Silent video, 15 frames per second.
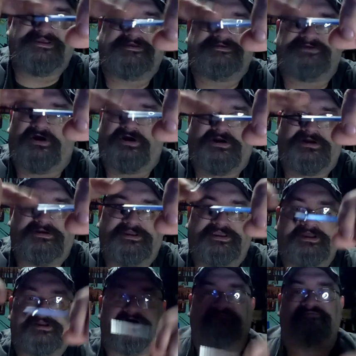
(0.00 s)
is hard to get
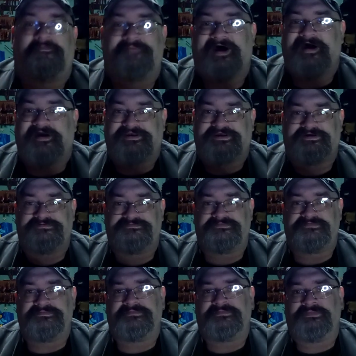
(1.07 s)
off the pocket.
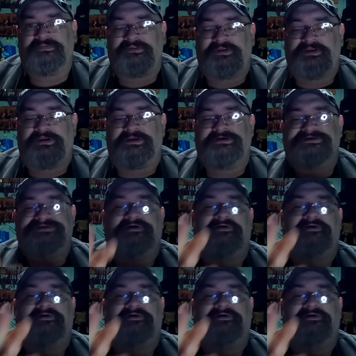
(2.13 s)
So